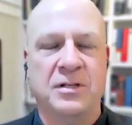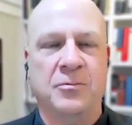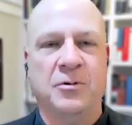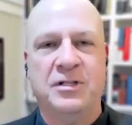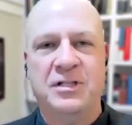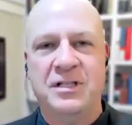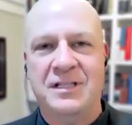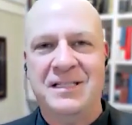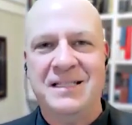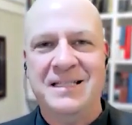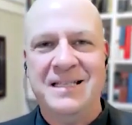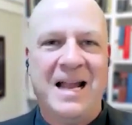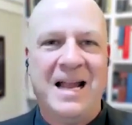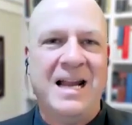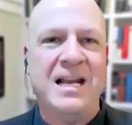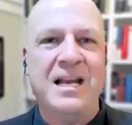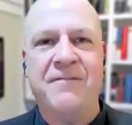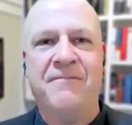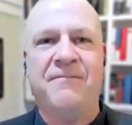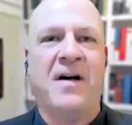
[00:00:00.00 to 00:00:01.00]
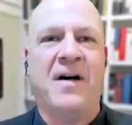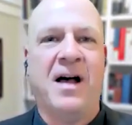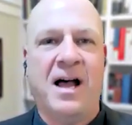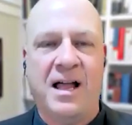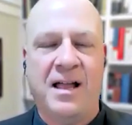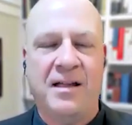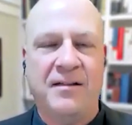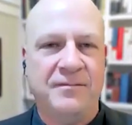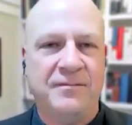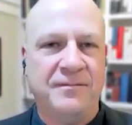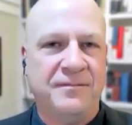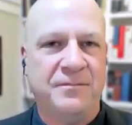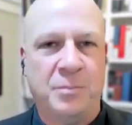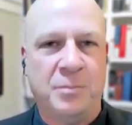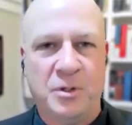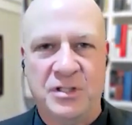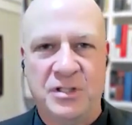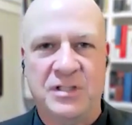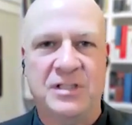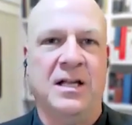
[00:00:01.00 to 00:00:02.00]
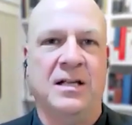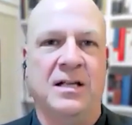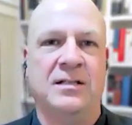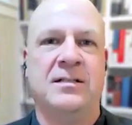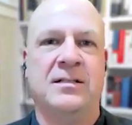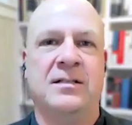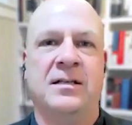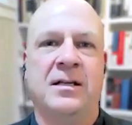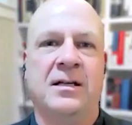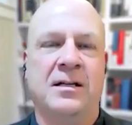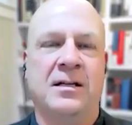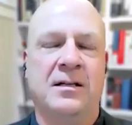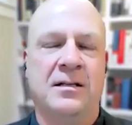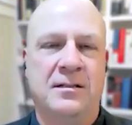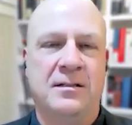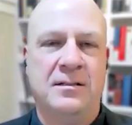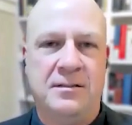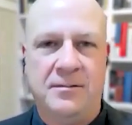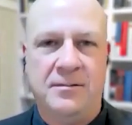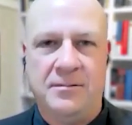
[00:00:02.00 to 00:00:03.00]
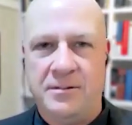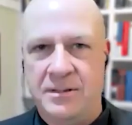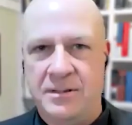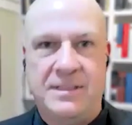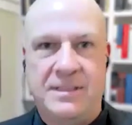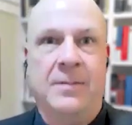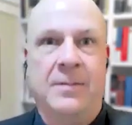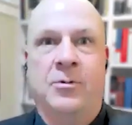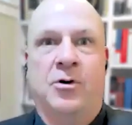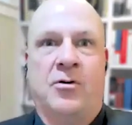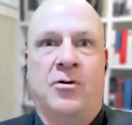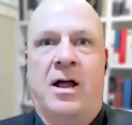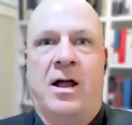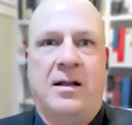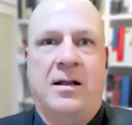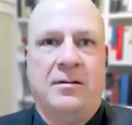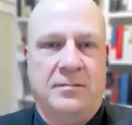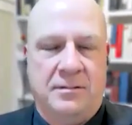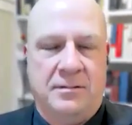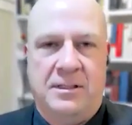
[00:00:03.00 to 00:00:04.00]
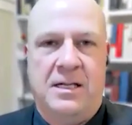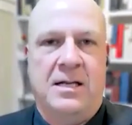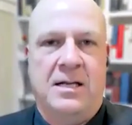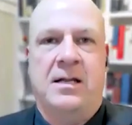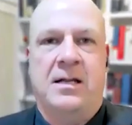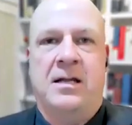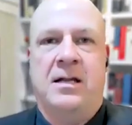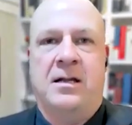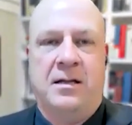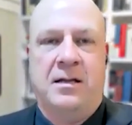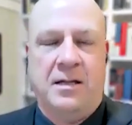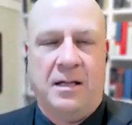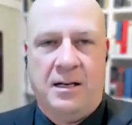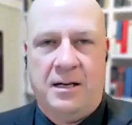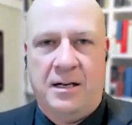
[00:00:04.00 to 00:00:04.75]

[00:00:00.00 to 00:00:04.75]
which is 95% Democrat leaning